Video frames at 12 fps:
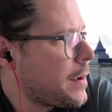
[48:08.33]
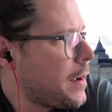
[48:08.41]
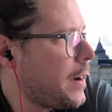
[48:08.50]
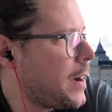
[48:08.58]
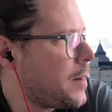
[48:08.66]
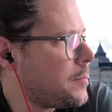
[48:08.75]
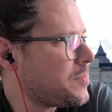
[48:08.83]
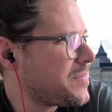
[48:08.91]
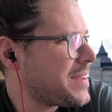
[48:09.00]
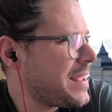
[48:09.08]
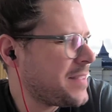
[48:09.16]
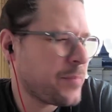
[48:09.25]
um,
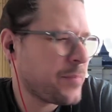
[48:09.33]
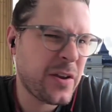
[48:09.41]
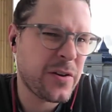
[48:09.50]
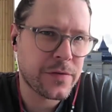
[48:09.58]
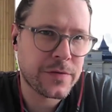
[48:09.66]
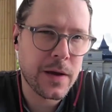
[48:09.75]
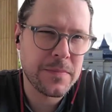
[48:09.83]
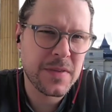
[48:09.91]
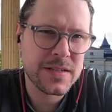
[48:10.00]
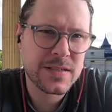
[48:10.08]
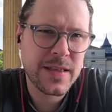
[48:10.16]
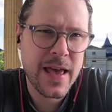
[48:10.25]
in the period of time
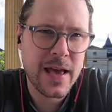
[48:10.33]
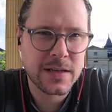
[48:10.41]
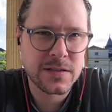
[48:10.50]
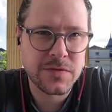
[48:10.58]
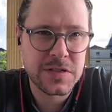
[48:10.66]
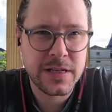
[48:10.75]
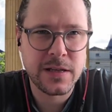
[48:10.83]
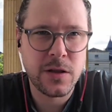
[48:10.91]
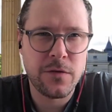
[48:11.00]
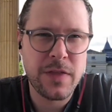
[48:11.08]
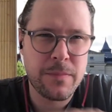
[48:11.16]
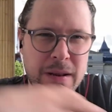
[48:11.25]
that it's there, because obviously a
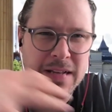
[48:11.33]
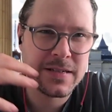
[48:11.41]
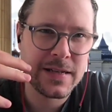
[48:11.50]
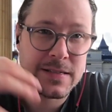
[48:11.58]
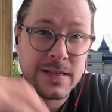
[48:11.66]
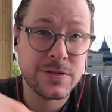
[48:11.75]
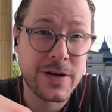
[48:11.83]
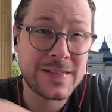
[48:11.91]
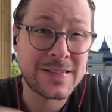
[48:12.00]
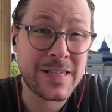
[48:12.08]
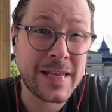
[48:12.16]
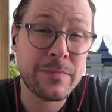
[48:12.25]
lot of that plastic is in
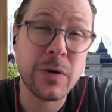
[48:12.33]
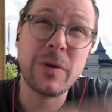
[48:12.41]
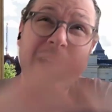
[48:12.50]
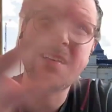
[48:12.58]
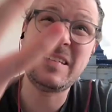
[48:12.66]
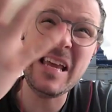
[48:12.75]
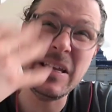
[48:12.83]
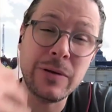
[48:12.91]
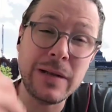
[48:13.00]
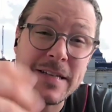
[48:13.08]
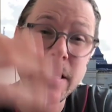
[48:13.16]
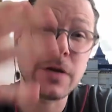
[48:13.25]
transit, but we're
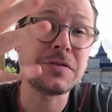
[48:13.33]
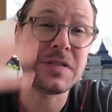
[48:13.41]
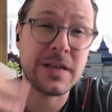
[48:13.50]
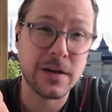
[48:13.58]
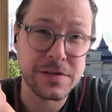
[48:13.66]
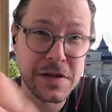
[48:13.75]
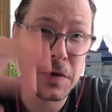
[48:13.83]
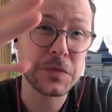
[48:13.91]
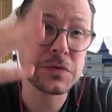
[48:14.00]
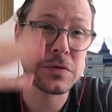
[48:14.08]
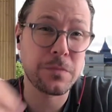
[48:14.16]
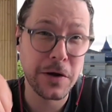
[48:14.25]
continually dosing
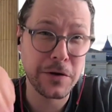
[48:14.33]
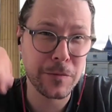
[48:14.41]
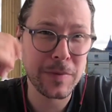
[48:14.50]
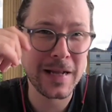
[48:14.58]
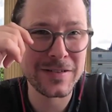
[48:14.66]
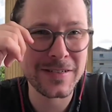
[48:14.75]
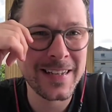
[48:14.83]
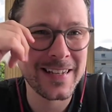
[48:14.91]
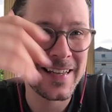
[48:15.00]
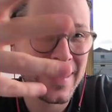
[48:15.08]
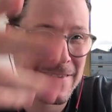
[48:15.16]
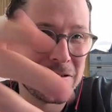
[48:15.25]
ourselves with microplastic,
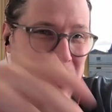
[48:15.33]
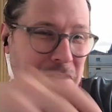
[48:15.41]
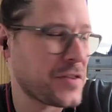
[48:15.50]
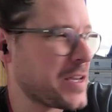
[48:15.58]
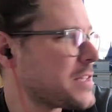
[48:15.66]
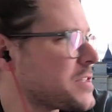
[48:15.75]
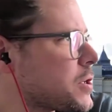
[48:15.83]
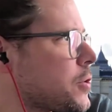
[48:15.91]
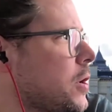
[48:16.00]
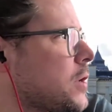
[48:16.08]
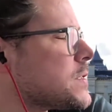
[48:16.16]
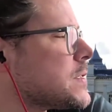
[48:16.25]
and I get the stuff that gets
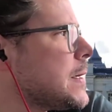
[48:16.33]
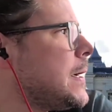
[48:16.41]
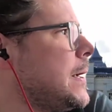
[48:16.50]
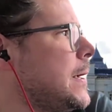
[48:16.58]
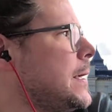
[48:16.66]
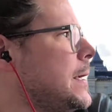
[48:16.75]
across.